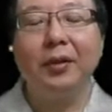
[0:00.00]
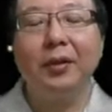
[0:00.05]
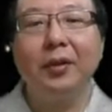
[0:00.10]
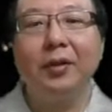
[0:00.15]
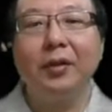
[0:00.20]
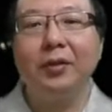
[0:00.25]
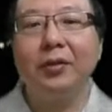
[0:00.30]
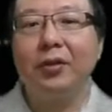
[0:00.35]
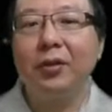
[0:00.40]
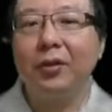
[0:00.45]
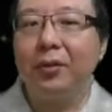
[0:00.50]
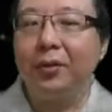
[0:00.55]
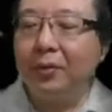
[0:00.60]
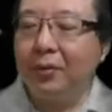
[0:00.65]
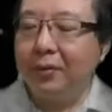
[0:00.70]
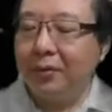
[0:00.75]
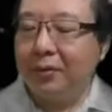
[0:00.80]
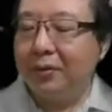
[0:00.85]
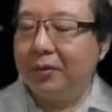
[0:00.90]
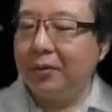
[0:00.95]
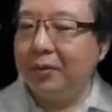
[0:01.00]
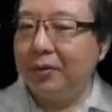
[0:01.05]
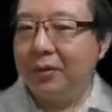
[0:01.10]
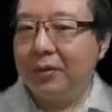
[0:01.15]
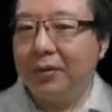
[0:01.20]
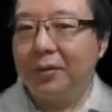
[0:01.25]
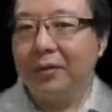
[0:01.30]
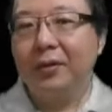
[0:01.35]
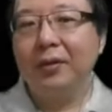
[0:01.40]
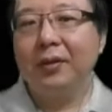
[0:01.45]
So
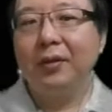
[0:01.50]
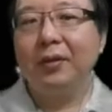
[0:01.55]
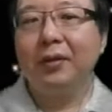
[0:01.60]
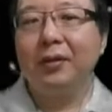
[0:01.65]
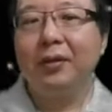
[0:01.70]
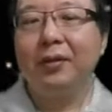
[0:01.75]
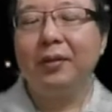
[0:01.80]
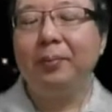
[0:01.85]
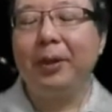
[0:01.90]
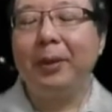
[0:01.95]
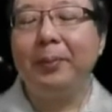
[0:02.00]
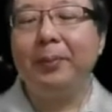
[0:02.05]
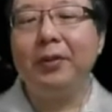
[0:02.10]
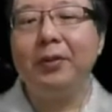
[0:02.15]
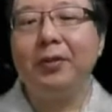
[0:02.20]
bubble